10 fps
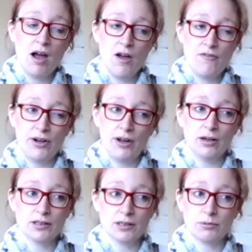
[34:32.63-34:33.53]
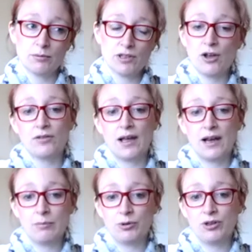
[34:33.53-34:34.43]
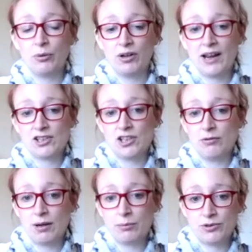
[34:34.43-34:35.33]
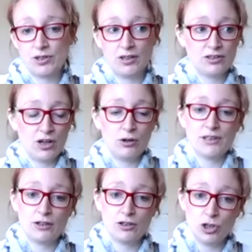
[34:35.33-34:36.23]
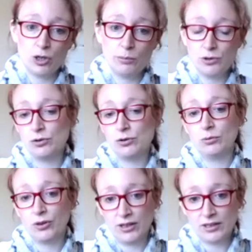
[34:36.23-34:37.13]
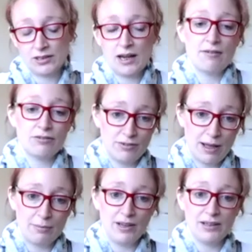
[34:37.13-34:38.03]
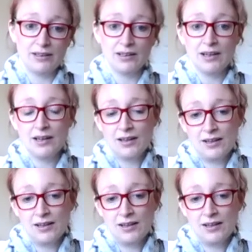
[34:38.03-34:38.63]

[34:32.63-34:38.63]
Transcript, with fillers: I find it hard sometimes to own that label, you know, when actually you're able to, to hold down a job and do normal things and have a family yeah. and yeah.